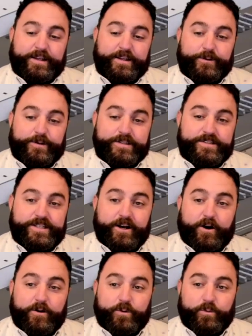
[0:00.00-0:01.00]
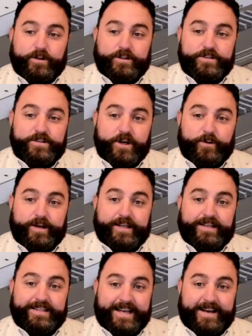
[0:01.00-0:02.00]
You can see all the work that's
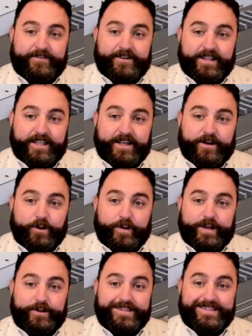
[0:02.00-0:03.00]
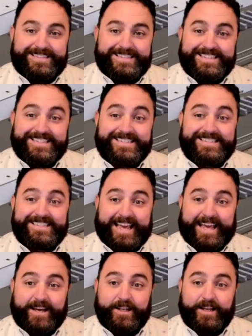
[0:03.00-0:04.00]
going definitely underway. You can see the
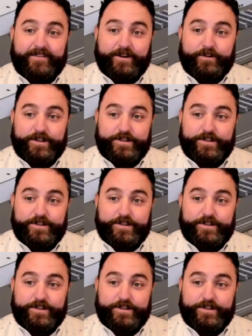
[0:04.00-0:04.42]
scale of it when you